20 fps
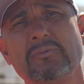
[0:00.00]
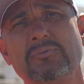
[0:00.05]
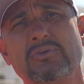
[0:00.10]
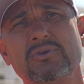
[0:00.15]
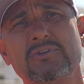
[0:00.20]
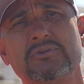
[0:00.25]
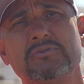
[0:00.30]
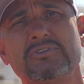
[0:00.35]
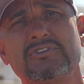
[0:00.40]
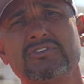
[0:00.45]

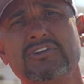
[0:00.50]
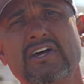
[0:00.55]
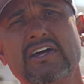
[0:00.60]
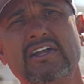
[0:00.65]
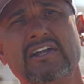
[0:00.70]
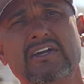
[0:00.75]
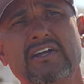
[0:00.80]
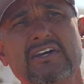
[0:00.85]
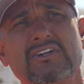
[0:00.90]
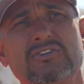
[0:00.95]
pulled him
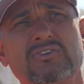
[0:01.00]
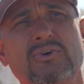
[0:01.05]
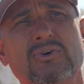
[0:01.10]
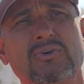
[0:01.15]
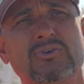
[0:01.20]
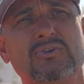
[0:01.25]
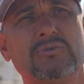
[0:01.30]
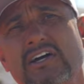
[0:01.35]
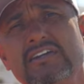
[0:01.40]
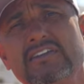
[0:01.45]
aside and I
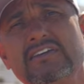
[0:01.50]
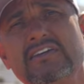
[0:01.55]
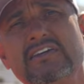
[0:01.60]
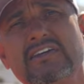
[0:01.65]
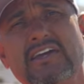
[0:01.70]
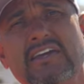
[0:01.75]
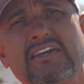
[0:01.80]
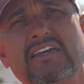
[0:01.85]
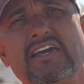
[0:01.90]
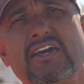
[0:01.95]
told him, I
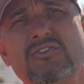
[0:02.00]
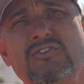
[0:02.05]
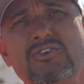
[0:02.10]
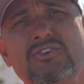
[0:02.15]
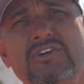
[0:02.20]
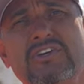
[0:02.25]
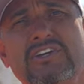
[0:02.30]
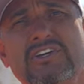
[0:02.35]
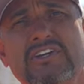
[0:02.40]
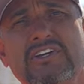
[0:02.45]
think I gave
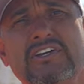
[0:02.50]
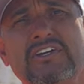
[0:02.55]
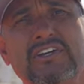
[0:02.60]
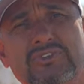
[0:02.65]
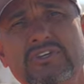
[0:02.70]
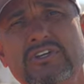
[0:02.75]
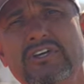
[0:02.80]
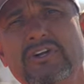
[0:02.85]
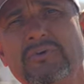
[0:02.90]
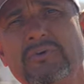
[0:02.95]
you a year
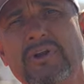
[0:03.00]
to get